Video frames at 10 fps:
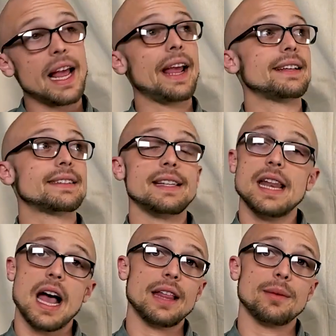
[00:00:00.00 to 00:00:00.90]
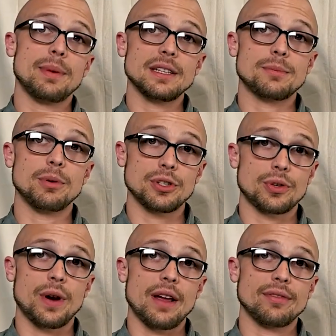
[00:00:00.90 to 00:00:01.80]
it's not the best
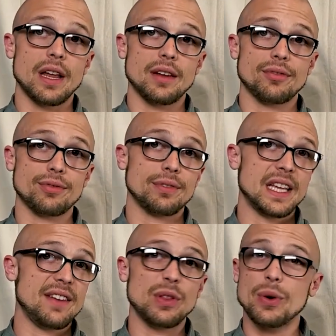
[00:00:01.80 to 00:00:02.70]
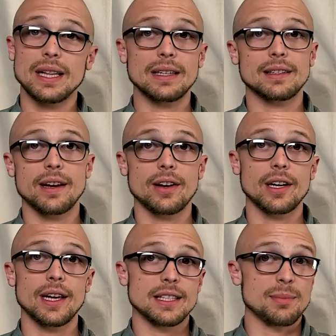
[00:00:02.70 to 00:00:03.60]
bushcraft knife. Even though I like to carry
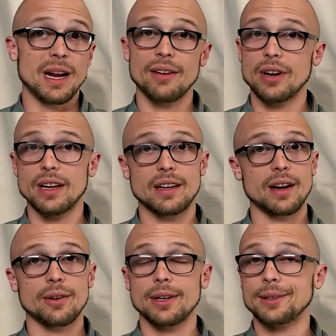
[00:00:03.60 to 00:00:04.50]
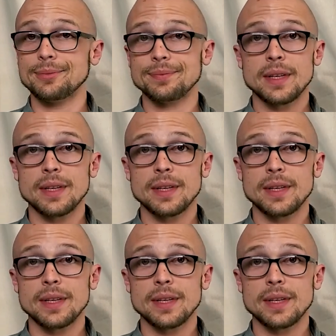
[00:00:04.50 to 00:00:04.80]
it, it's my everyday carry.